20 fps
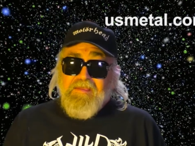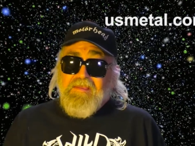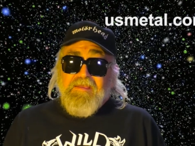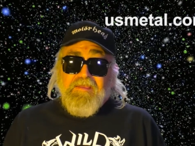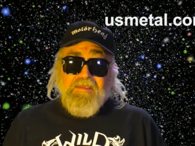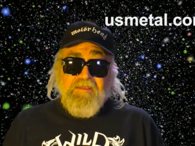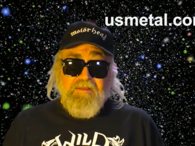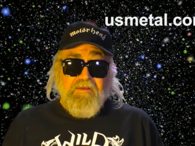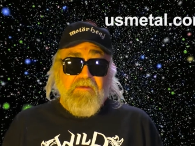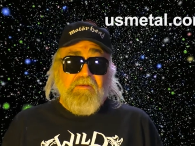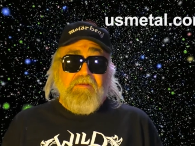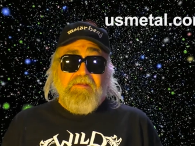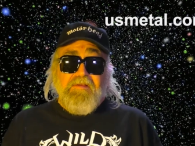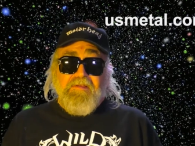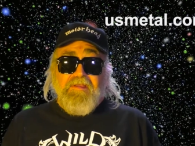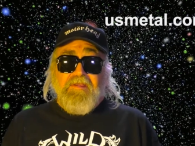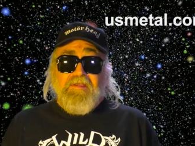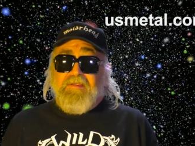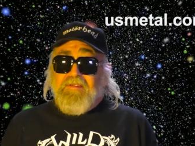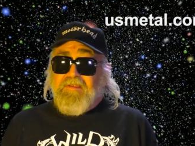you know,
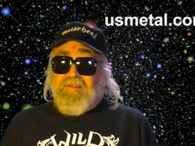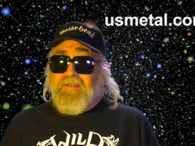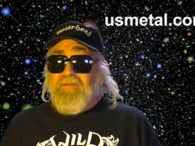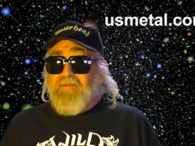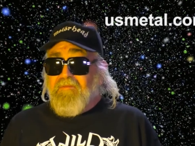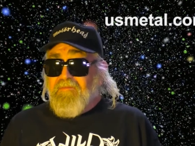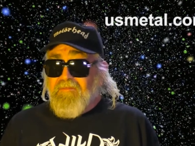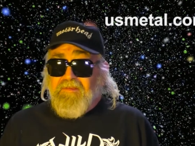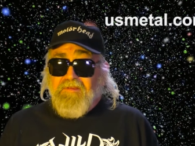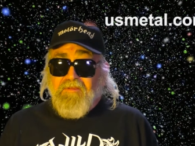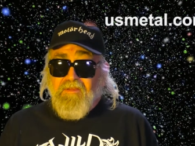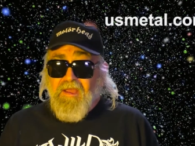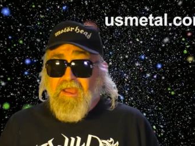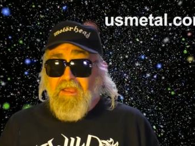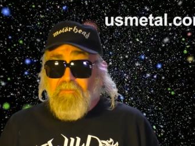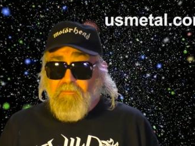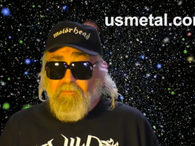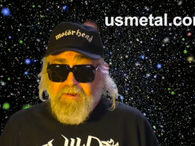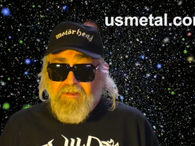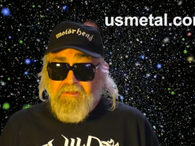
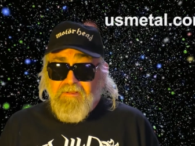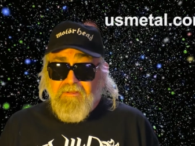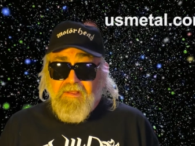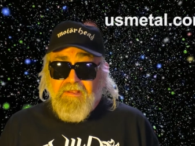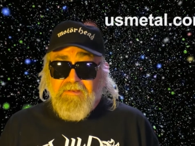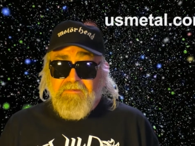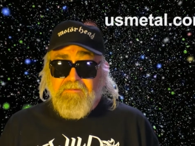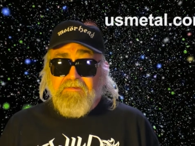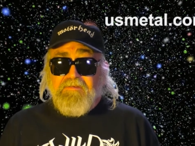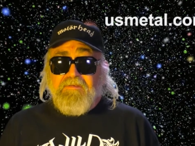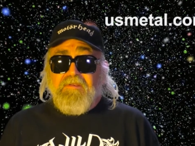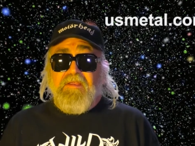one of the lines was,